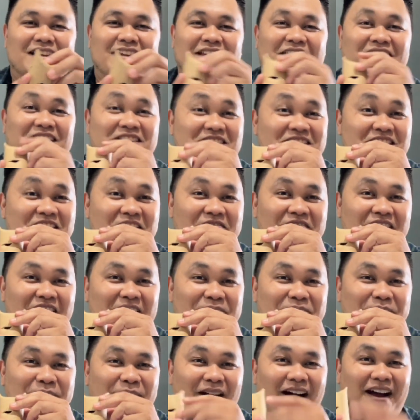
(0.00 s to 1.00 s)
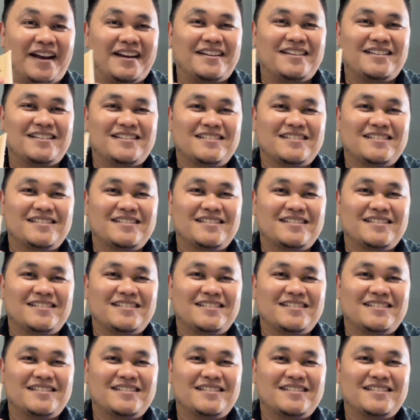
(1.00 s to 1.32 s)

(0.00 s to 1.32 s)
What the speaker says: Here's the fun part.